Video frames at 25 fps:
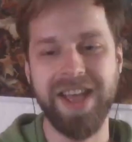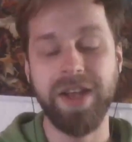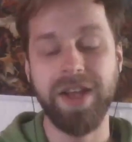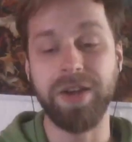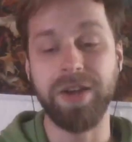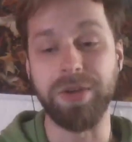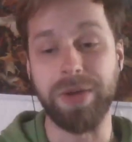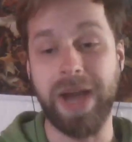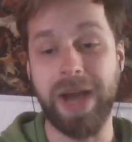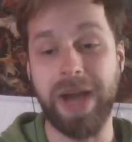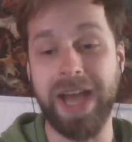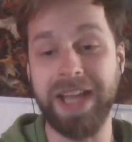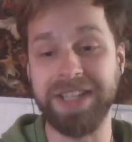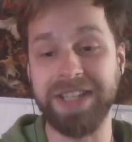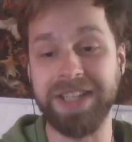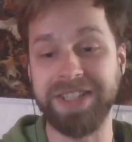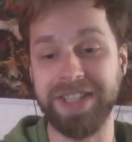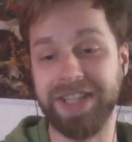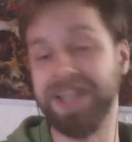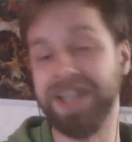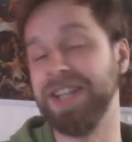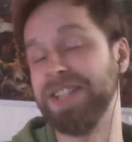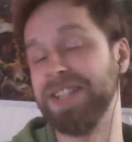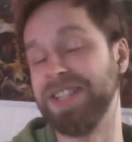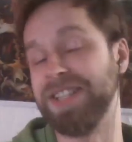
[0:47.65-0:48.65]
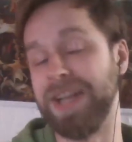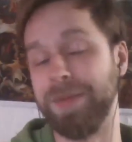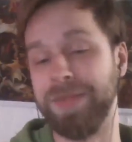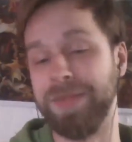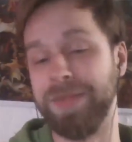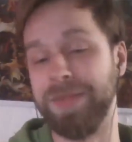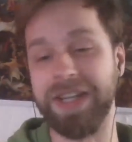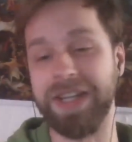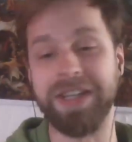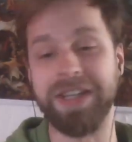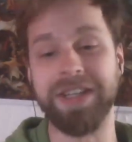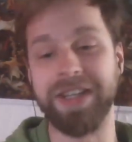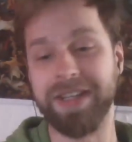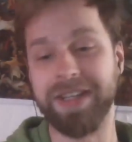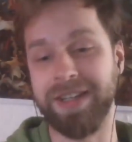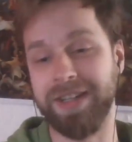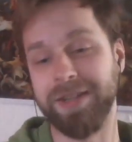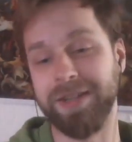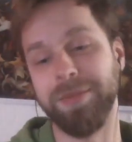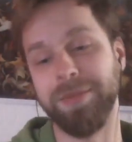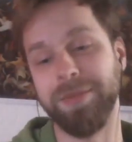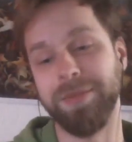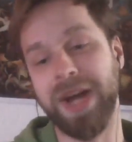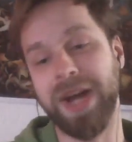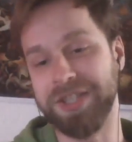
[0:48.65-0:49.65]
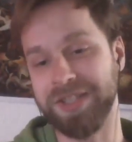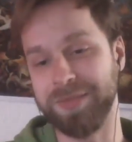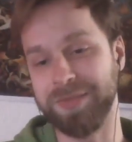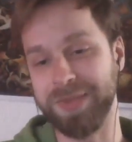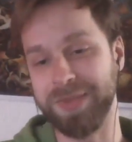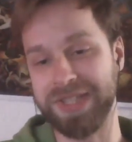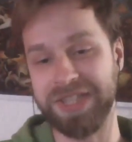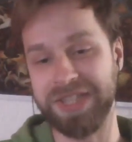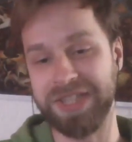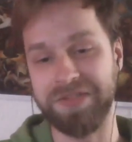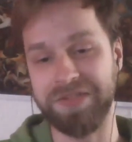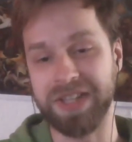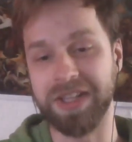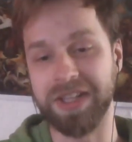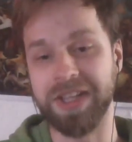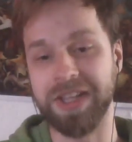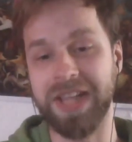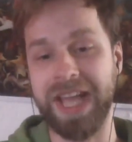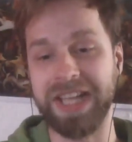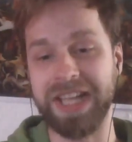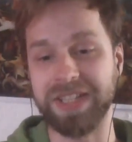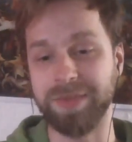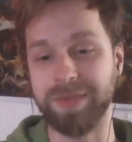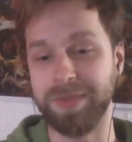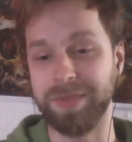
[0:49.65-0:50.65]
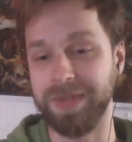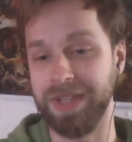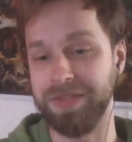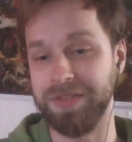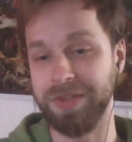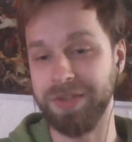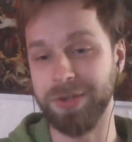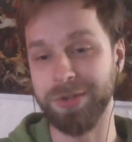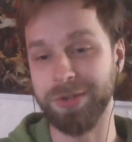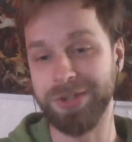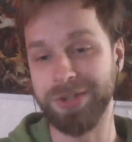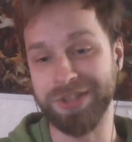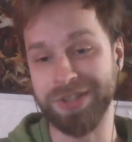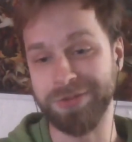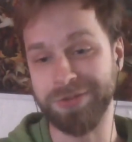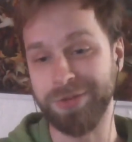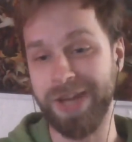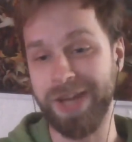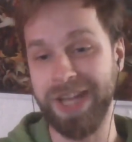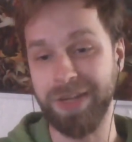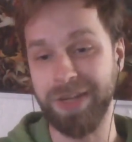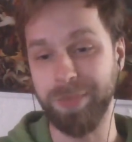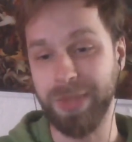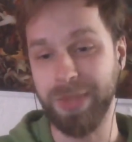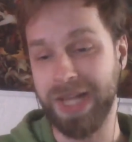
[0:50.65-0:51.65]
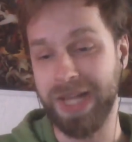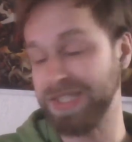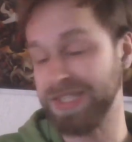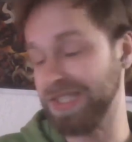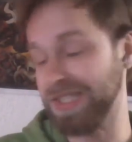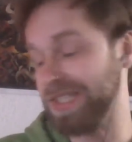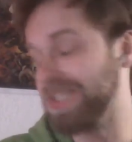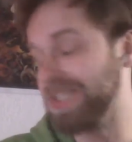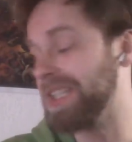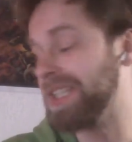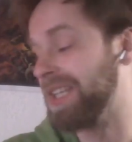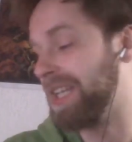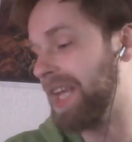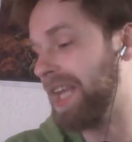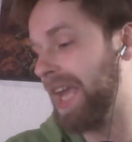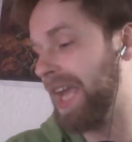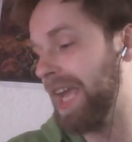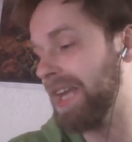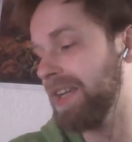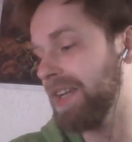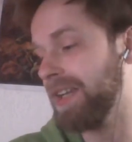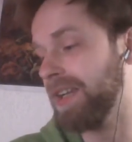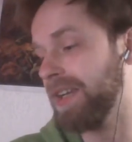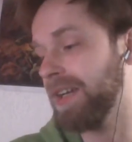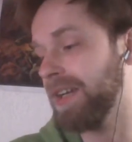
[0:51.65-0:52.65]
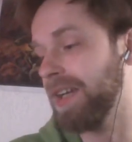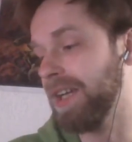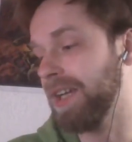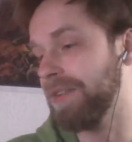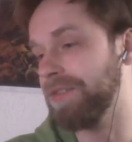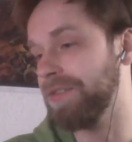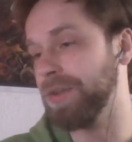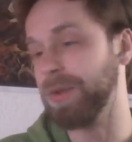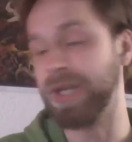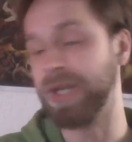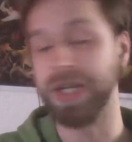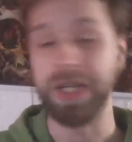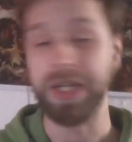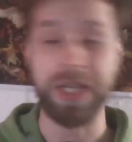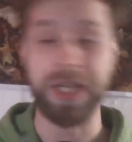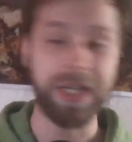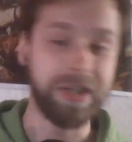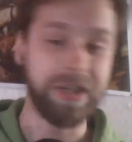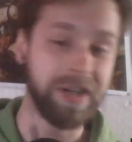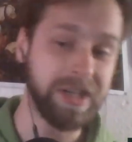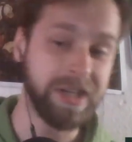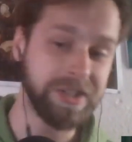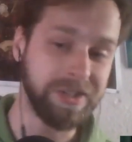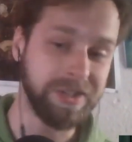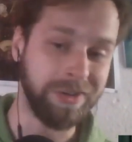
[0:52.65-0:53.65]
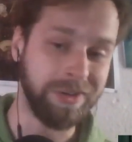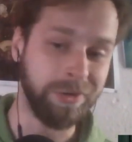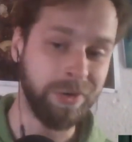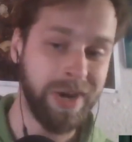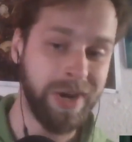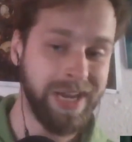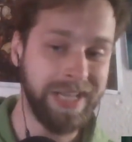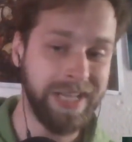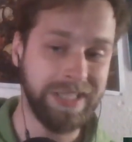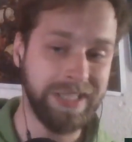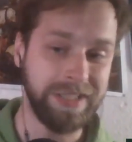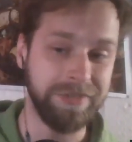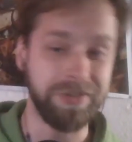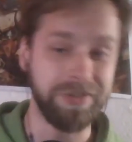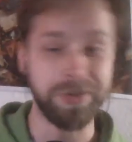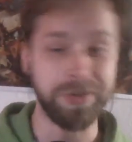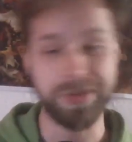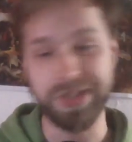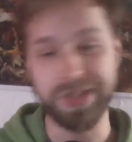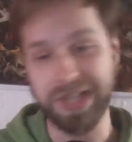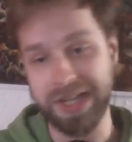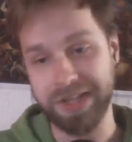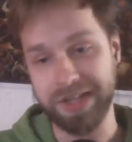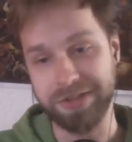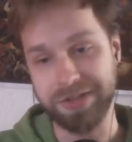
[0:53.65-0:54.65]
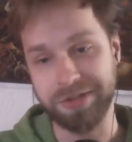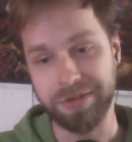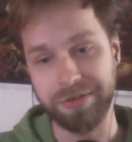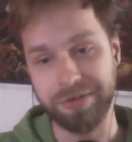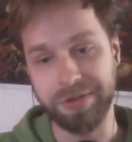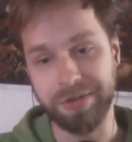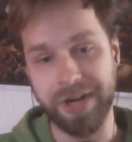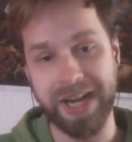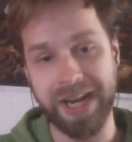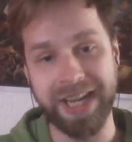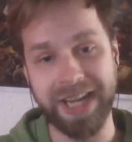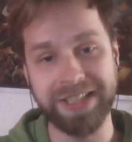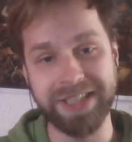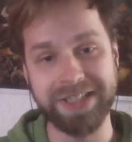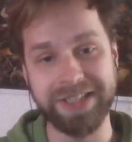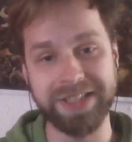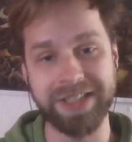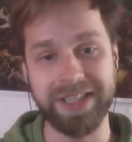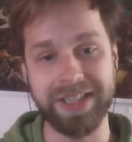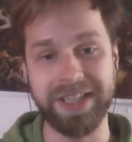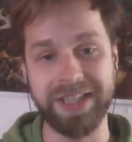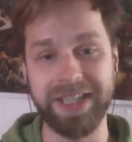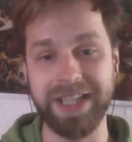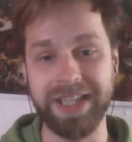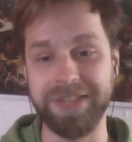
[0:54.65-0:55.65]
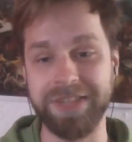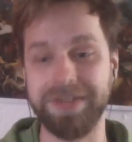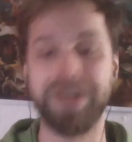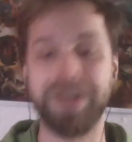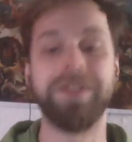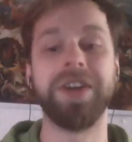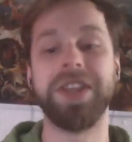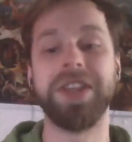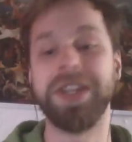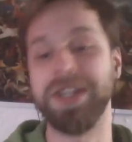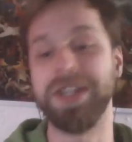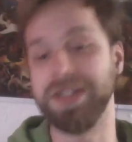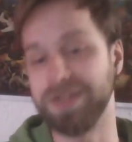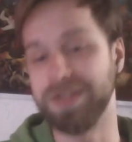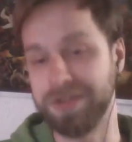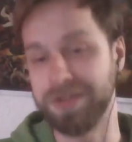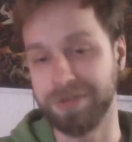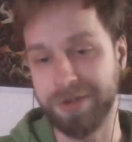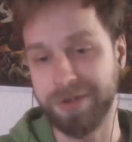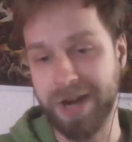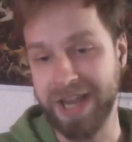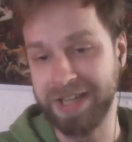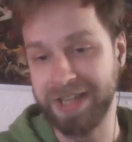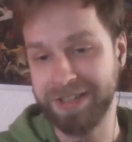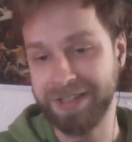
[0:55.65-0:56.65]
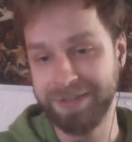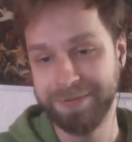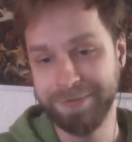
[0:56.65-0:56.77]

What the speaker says: Write something Masha specifically likes if you just write pluses if you can hear us all right, if you see us all right, if everything is all right.